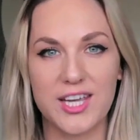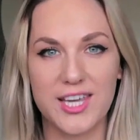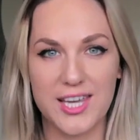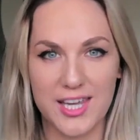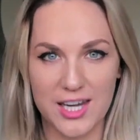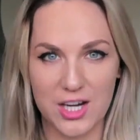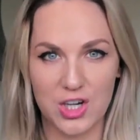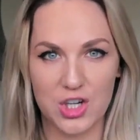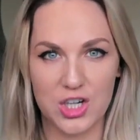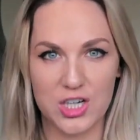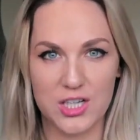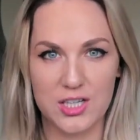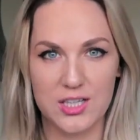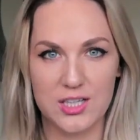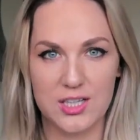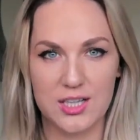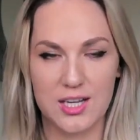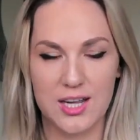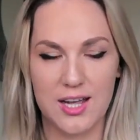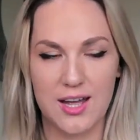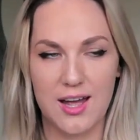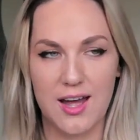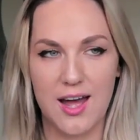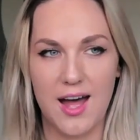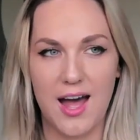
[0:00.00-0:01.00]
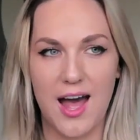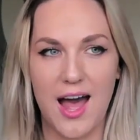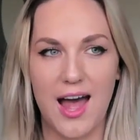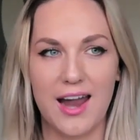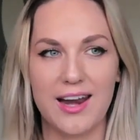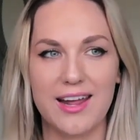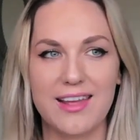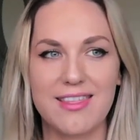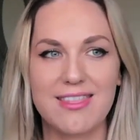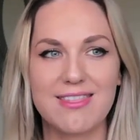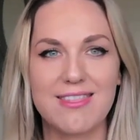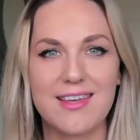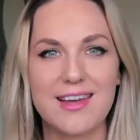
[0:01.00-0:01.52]
Kieran. And
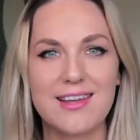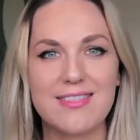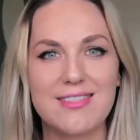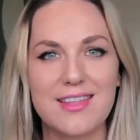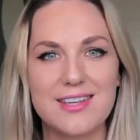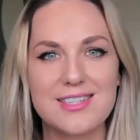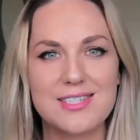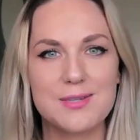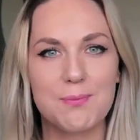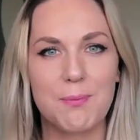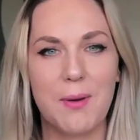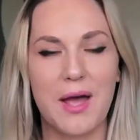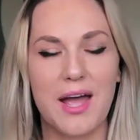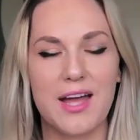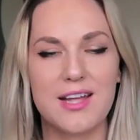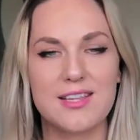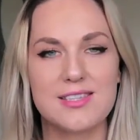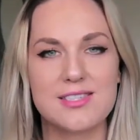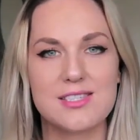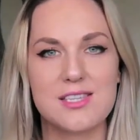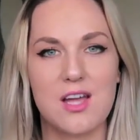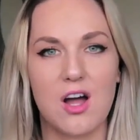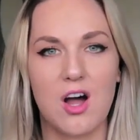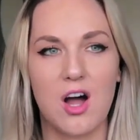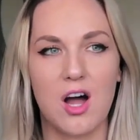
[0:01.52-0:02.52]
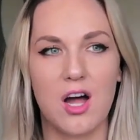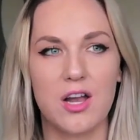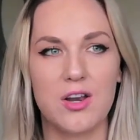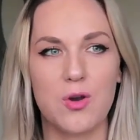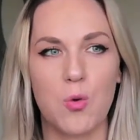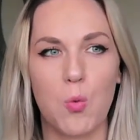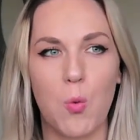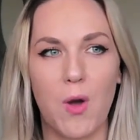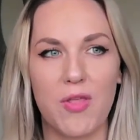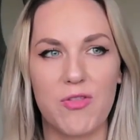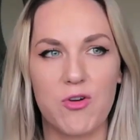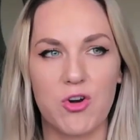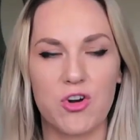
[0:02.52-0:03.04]
I think that depends
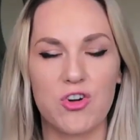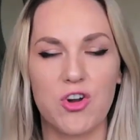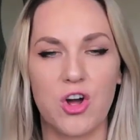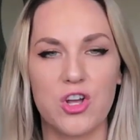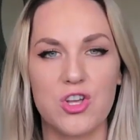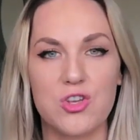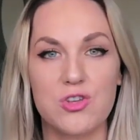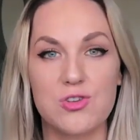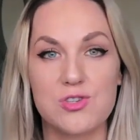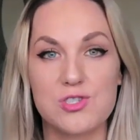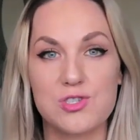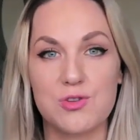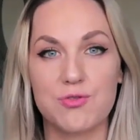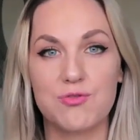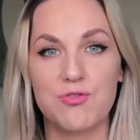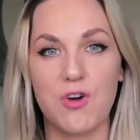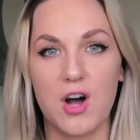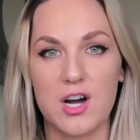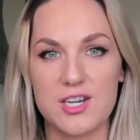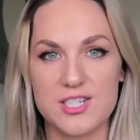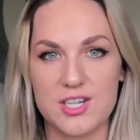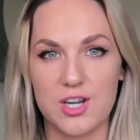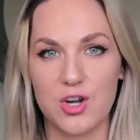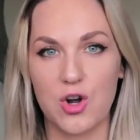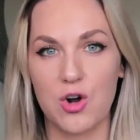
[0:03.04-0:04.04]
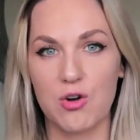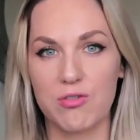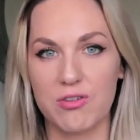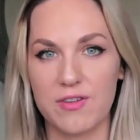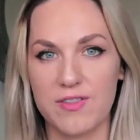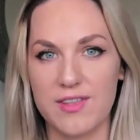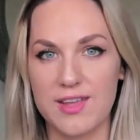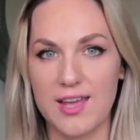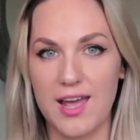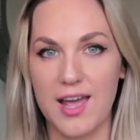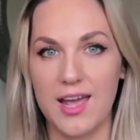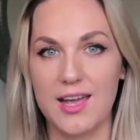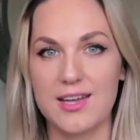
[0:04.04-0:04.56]
on whether or not you use a fada over
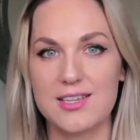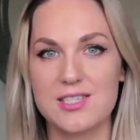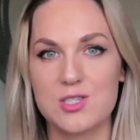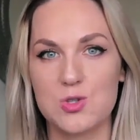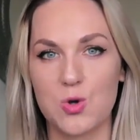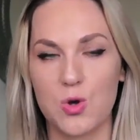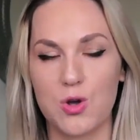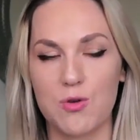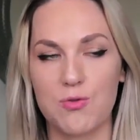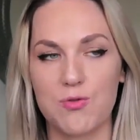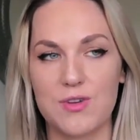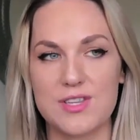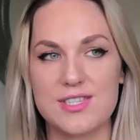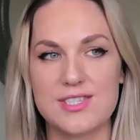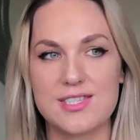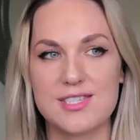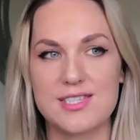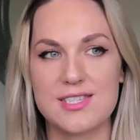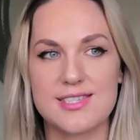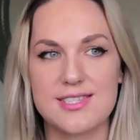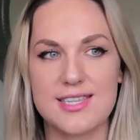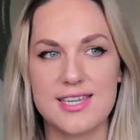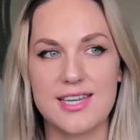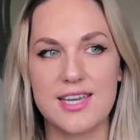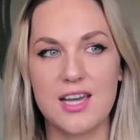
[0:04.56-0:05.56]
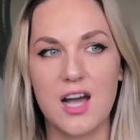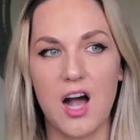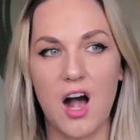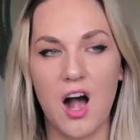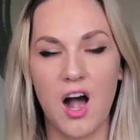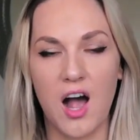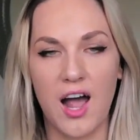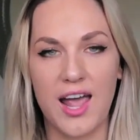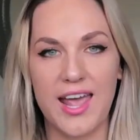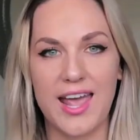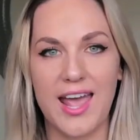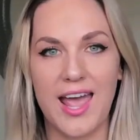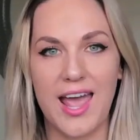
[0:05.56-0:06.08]
the A. So if it's
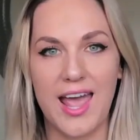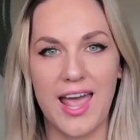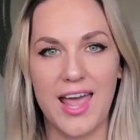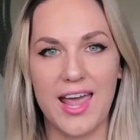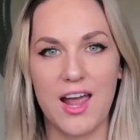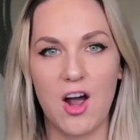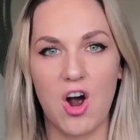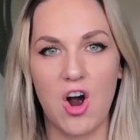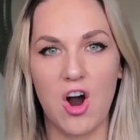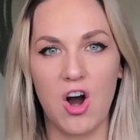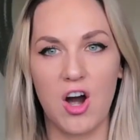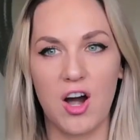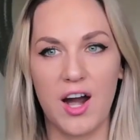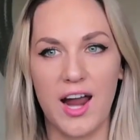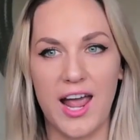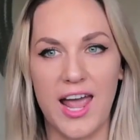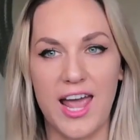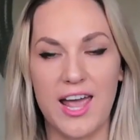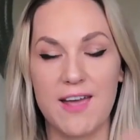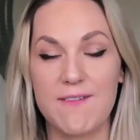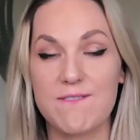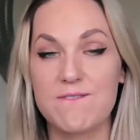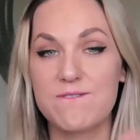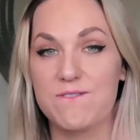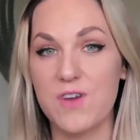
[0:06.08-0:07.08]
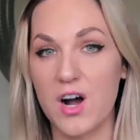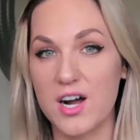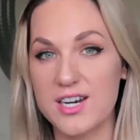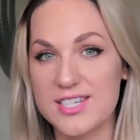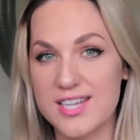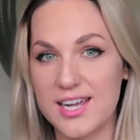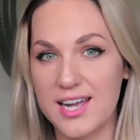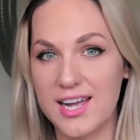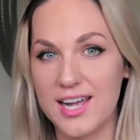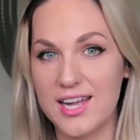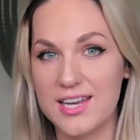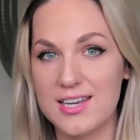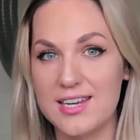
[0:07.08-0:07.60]
C-I-A-R-A
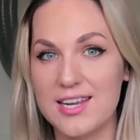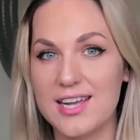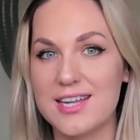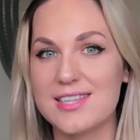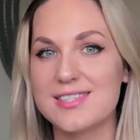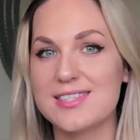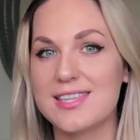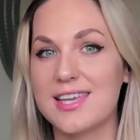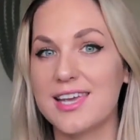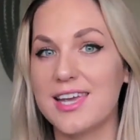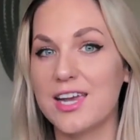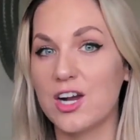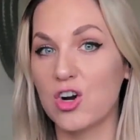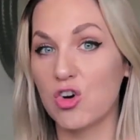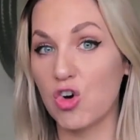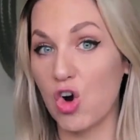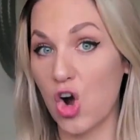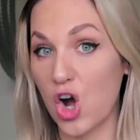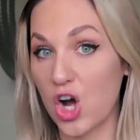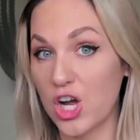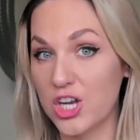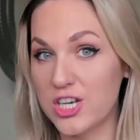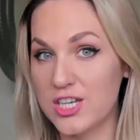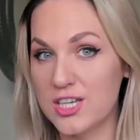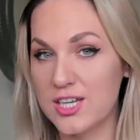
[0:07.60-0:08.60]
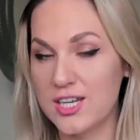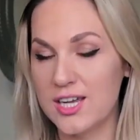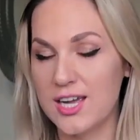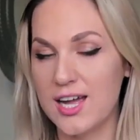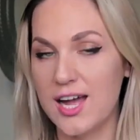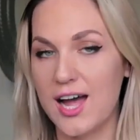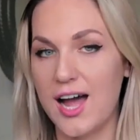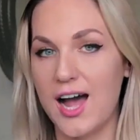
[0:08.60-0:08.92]
fada N, it's Kieran.